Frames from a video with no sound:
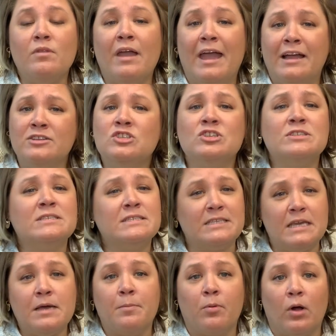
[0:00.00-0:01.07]
and just
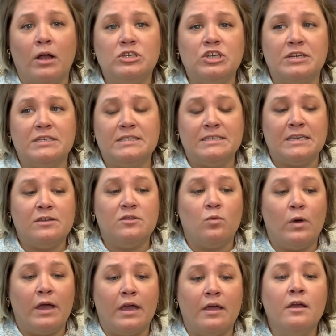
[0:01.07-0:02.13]
see a project, see the
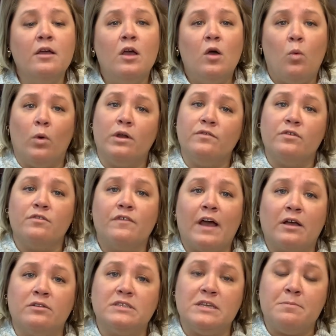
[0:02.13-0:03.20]
way one of your
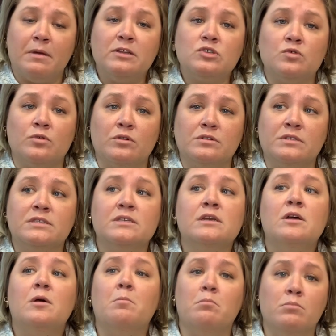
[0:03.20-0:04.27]
faculty mentors
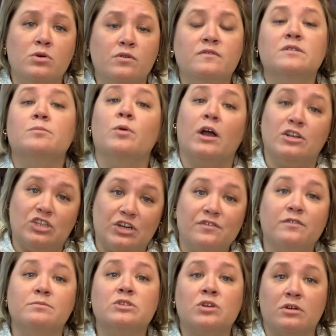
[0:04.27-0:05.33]
moves a project
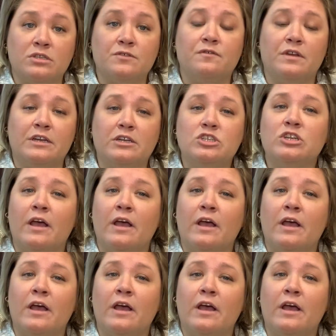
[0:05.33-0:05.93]
from start to finish.